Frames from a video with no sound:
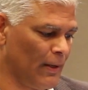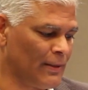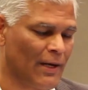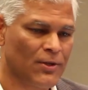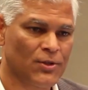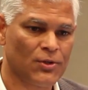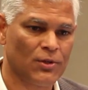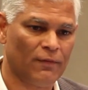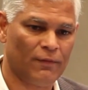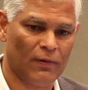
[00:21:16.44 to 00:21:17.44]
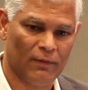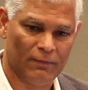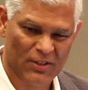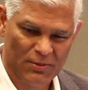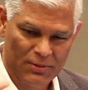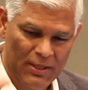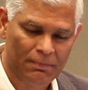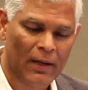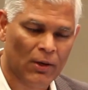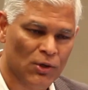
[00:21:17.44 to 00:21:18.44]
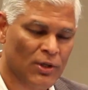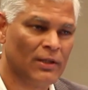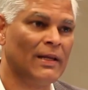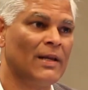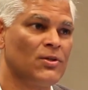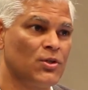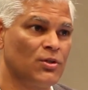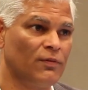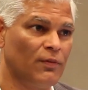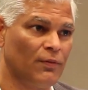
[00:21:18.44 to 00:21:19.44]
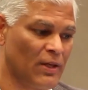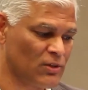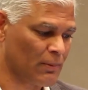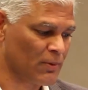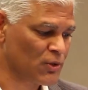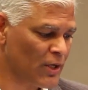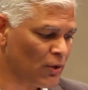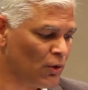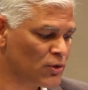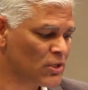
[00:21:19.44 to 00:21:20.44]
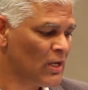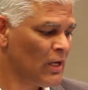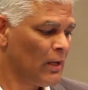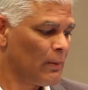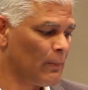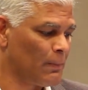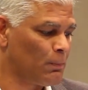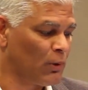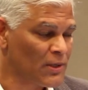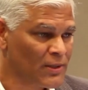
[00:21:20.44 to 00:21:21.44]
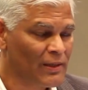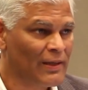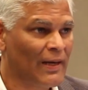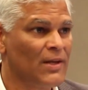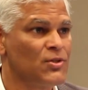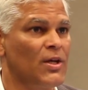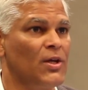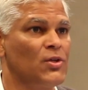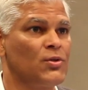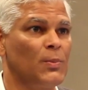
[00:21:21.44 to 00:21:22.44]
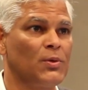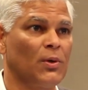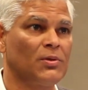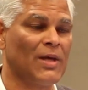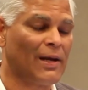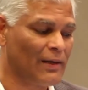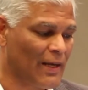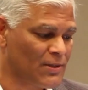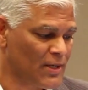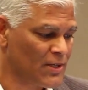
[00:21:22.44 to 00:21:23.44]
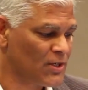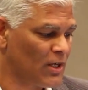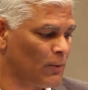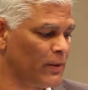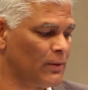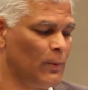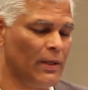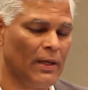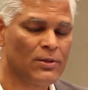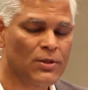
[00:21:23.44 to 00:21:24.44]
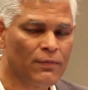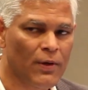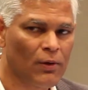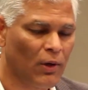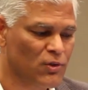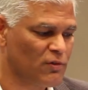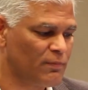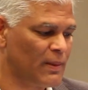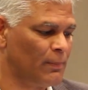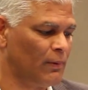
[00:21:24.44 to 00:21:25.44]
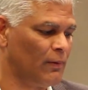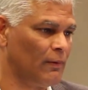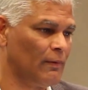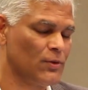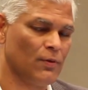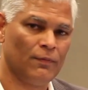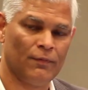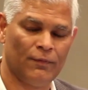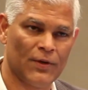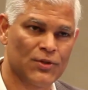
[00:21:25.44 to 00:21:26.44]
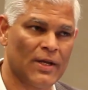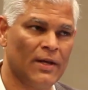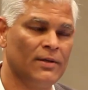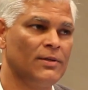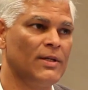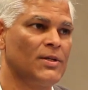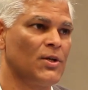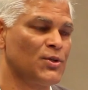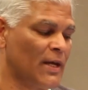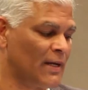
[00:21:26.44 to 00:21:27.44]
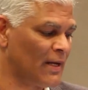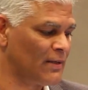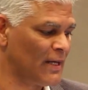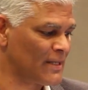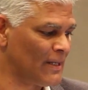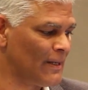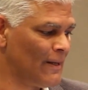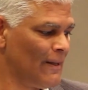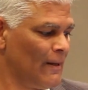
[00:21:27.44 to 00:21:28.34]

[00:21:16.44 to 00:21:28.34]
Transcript: analysis of deep biological analyses of things like mosquitoes, political analyses, we took satellite data, we interviewed lots of people, first-hand data, second-hand data,